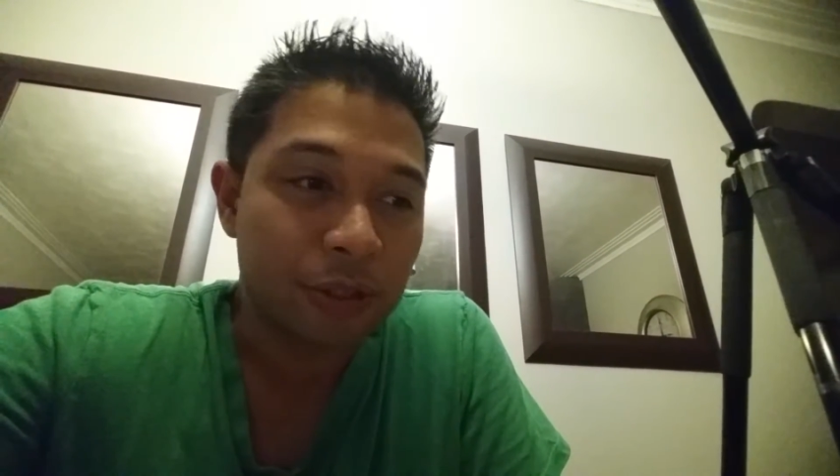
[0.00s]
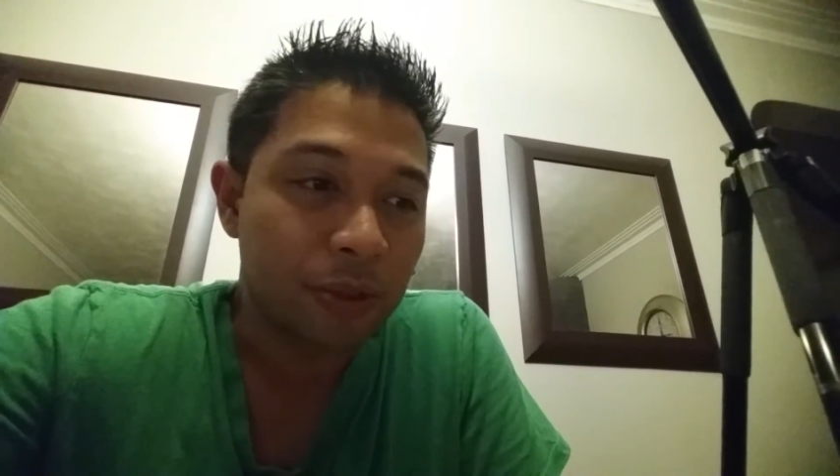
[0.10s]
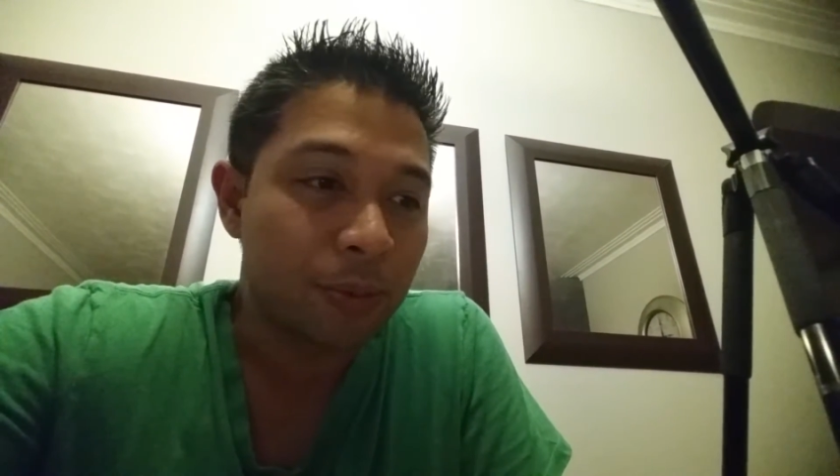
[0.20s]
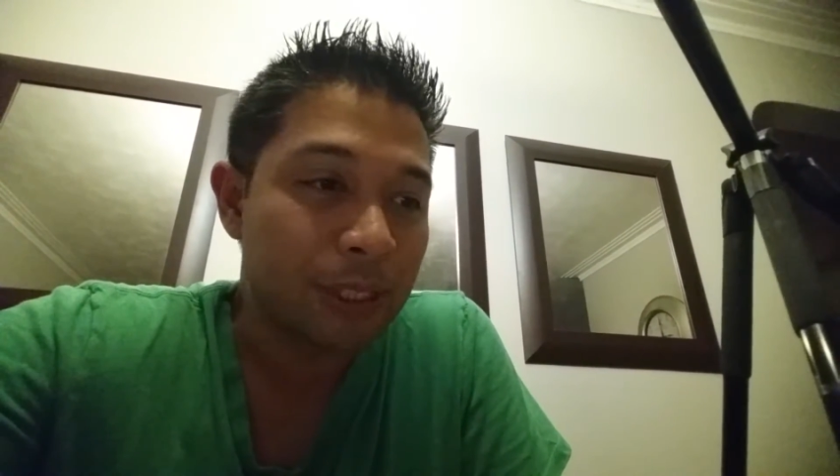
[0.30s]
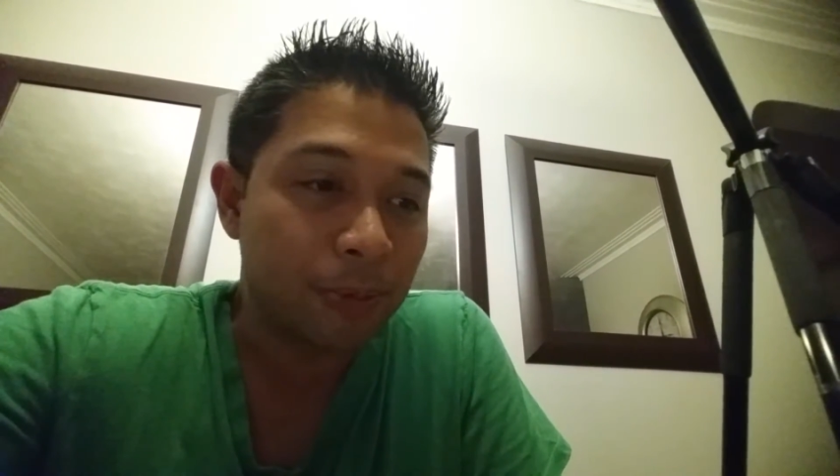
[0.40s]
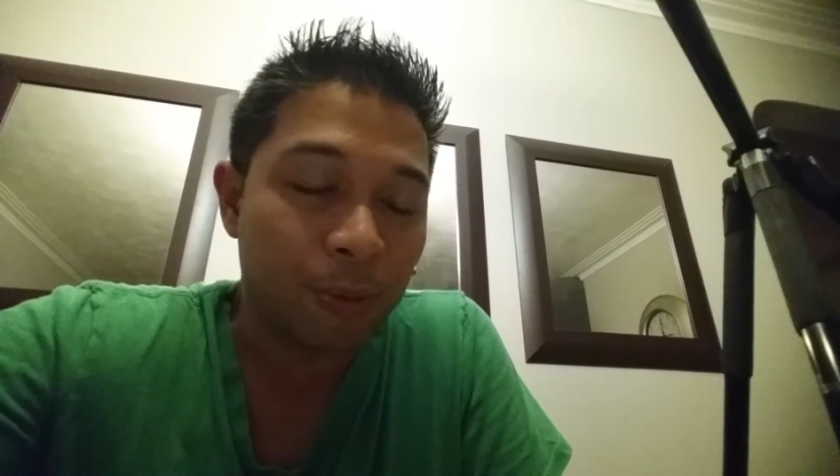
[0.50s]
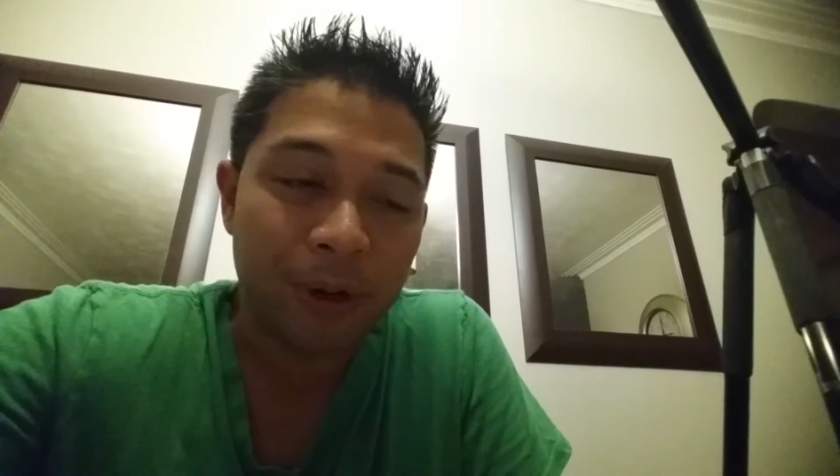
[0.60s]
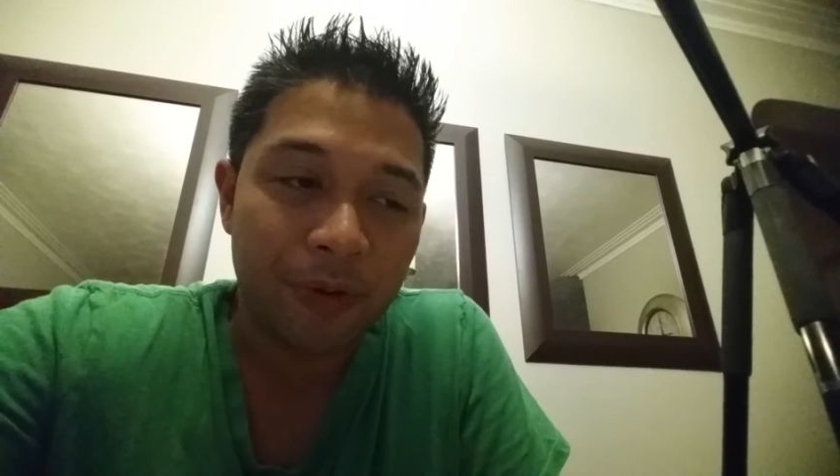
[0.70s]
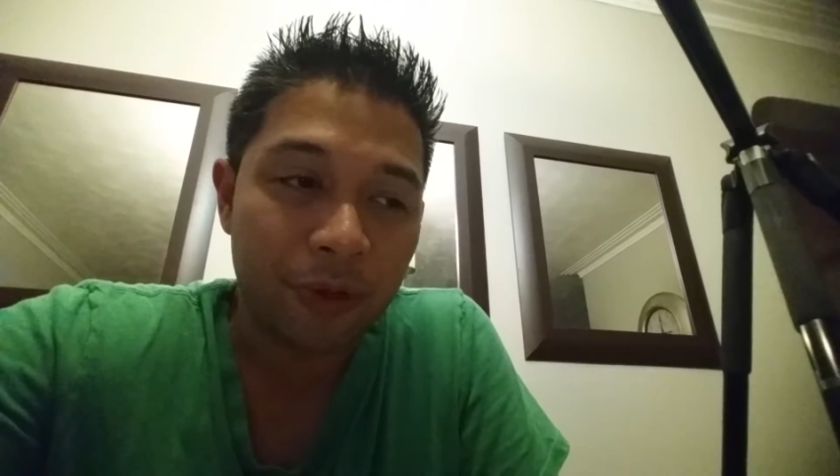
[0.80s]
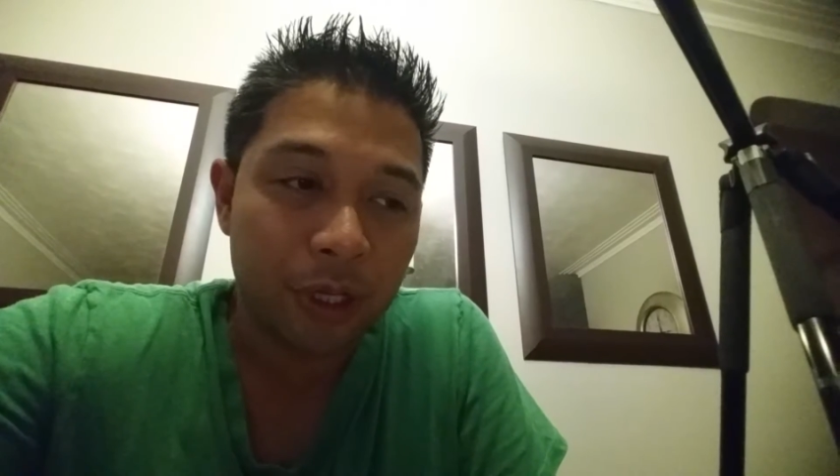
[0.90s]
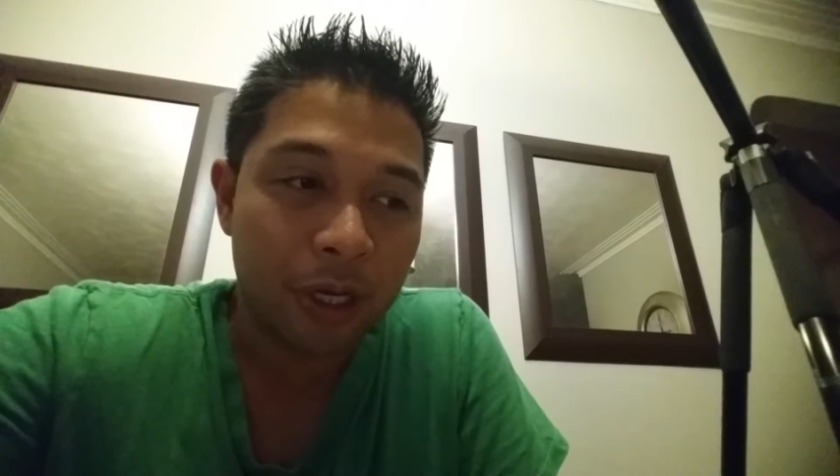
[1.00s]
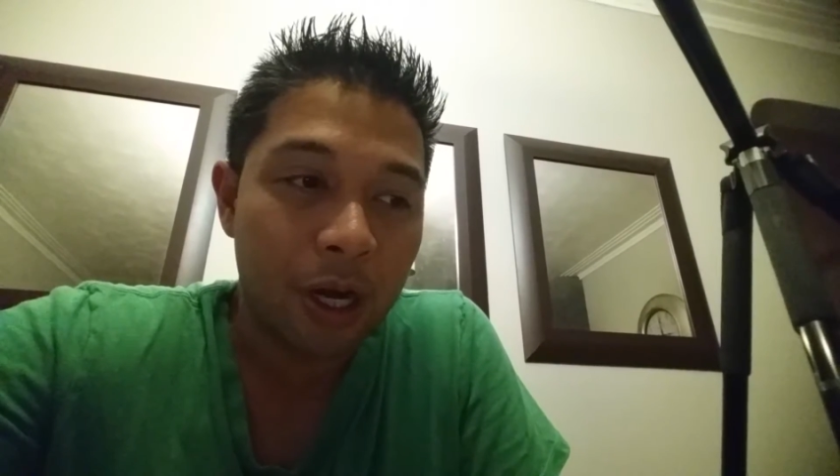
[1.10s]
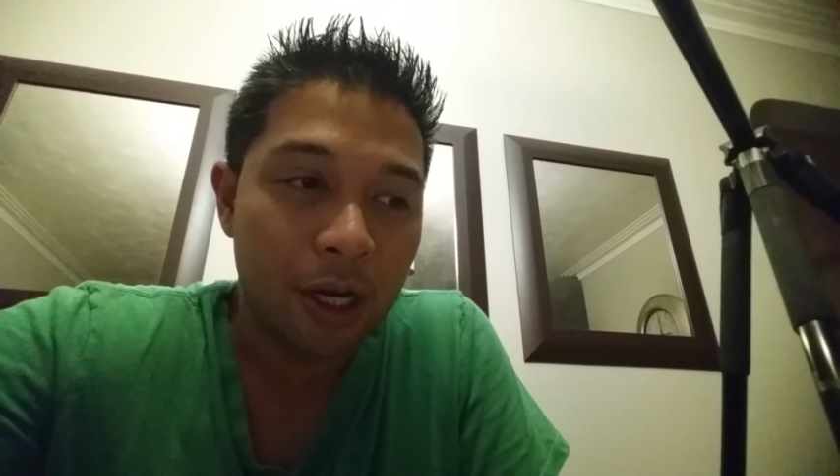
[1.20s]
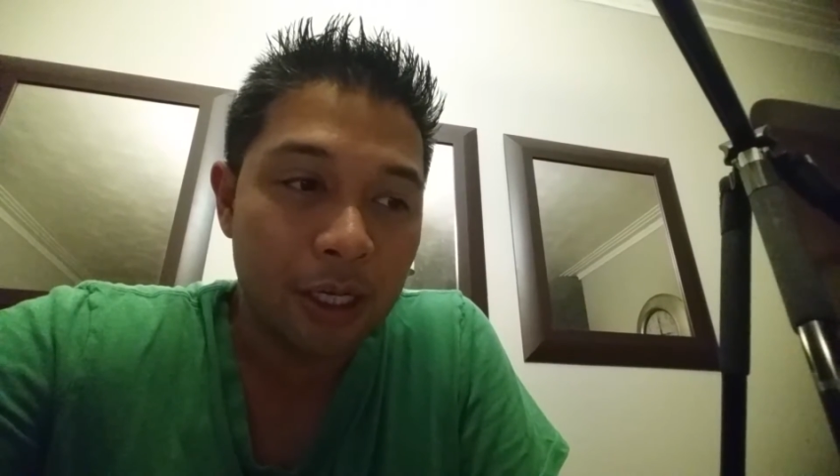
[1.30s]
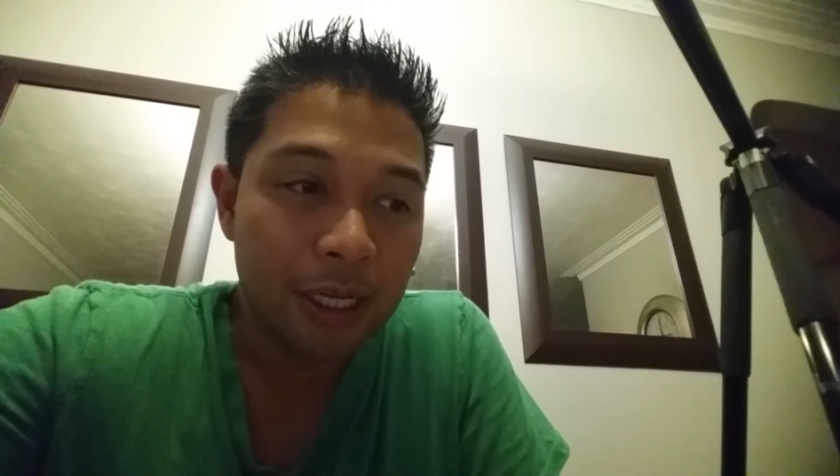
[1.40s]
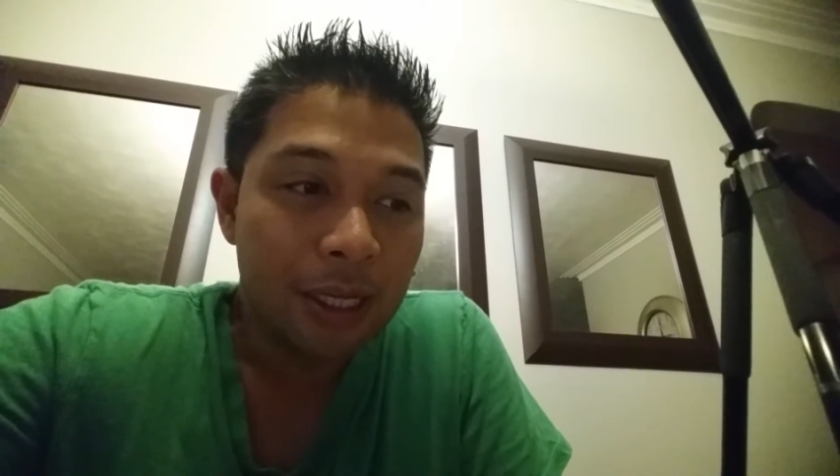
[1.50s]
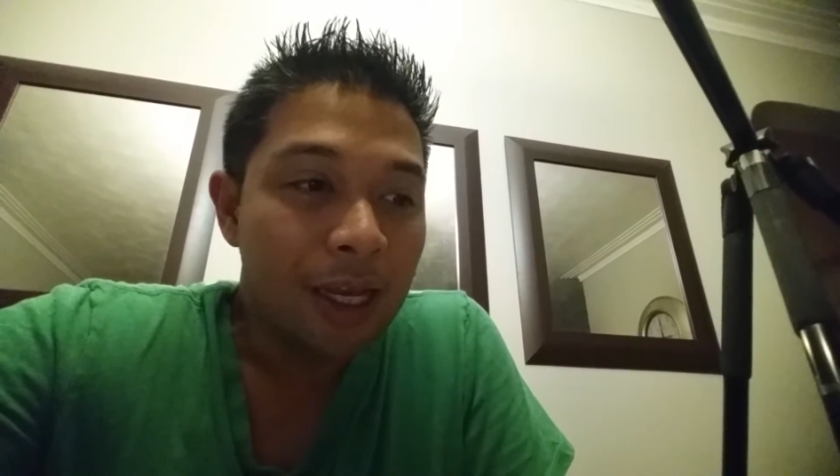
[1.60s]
I was so busy preparing for the con,